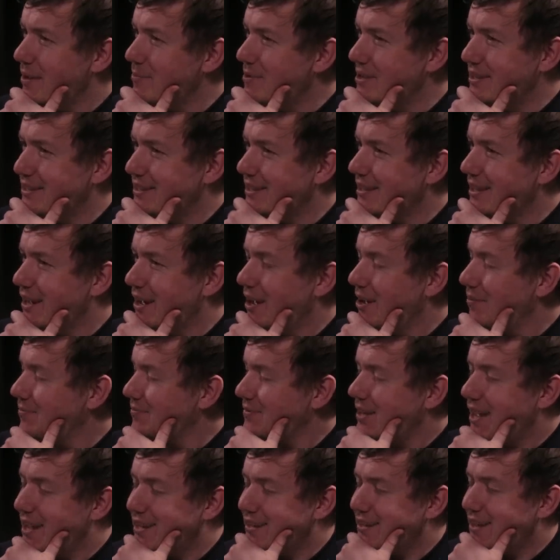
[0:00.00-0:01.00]
Amiga? Get
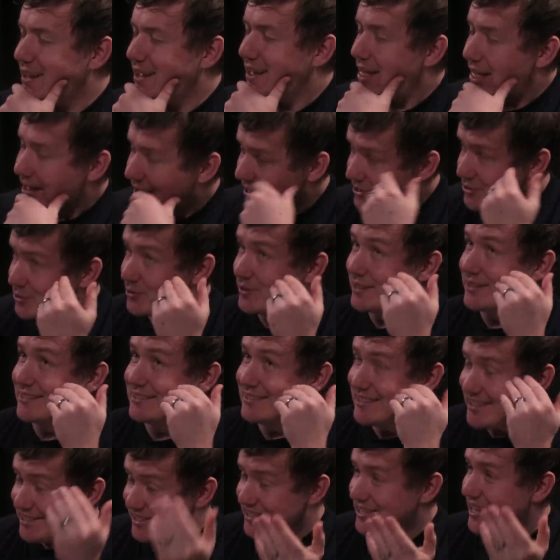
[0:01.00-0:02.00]
um, sorry,
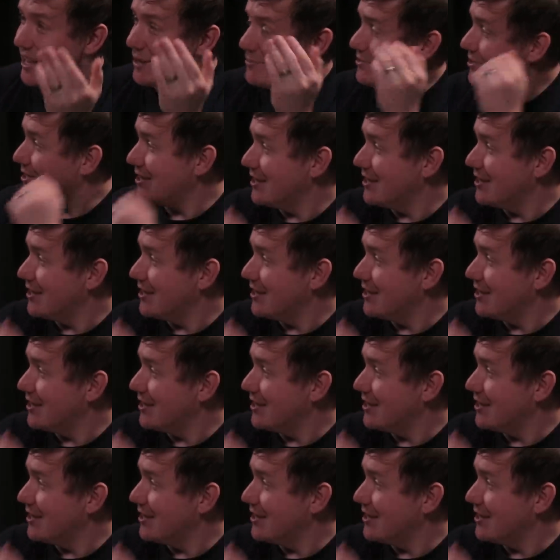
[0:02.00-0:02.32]
Dizzy Games